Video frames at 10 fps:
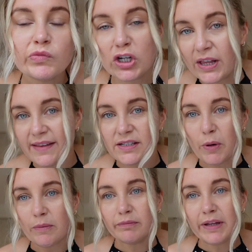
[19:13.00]
Do you like this
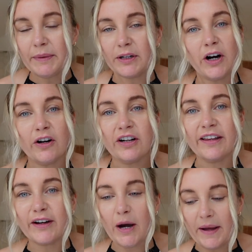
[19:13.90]
one? Let me know in
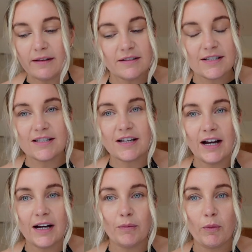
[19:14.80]
the comments
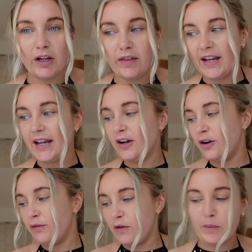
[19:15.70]
what you're thinking,
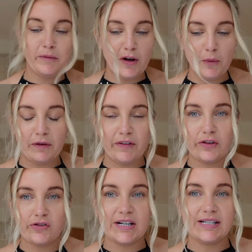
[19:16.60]
or if you prefer one of the
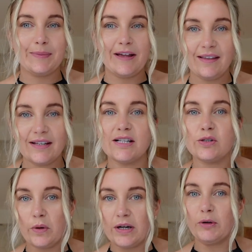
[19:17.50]
other dresses. But I think this is
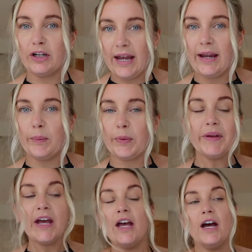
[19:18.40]
the one I'm going to keep.
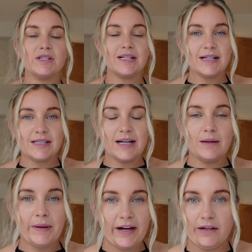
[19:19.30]
It was
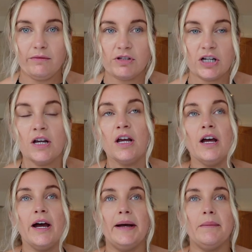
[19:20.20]
£99,
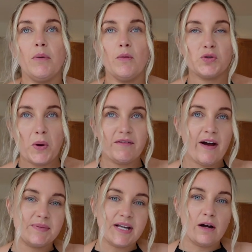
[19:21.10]
but with
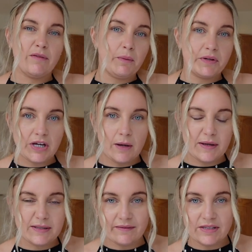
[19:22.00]
25% off, it worked out
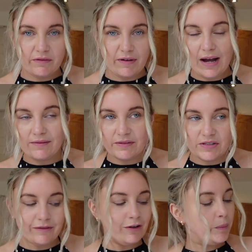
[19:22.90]
about £75,
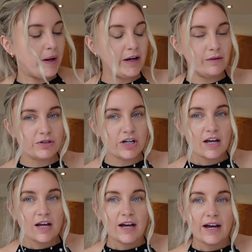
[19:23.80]
£74.
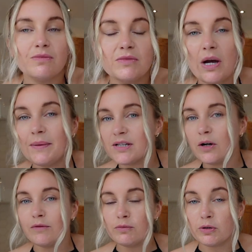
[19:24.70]
Tommy's
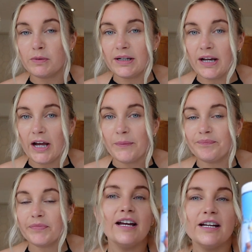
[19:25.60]
home from Dublin now.
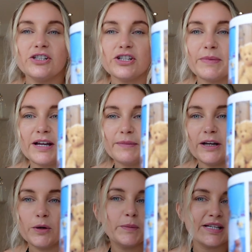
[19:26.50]
He's just made me
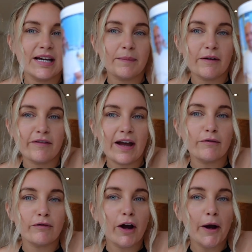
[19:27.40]
a cup of tea in my
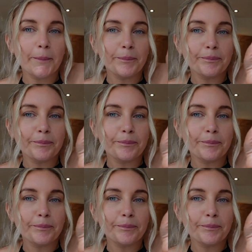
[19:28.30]
favourite